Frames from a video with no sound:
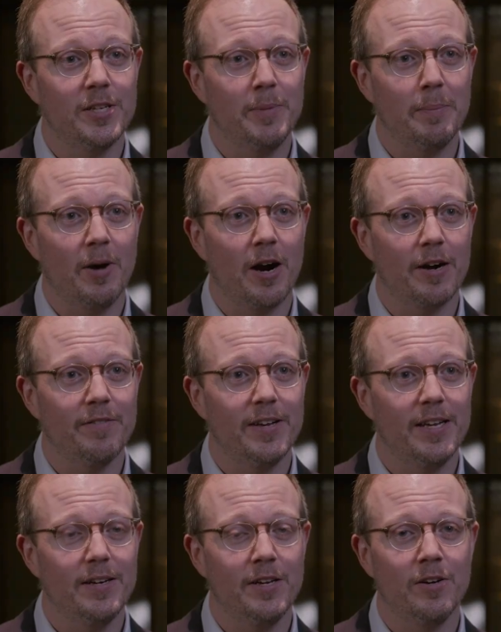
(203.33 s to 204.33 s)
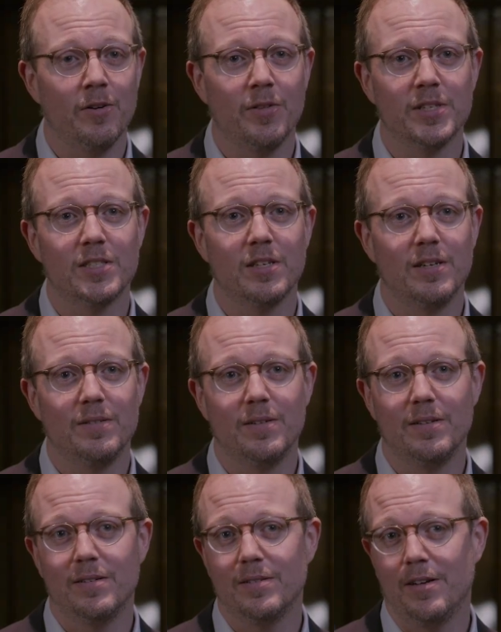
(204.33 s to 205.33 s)
to be part of it. You know, this
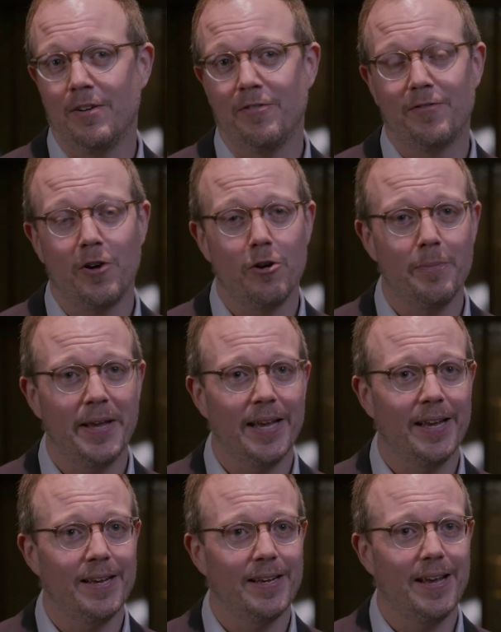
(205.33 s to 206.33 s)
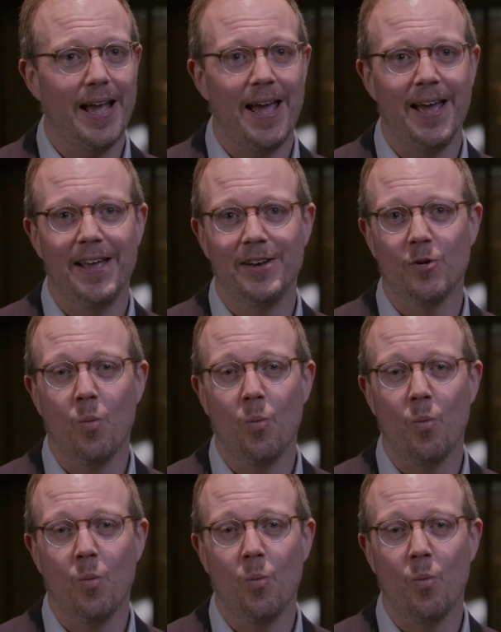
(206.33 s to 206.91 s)
affirming and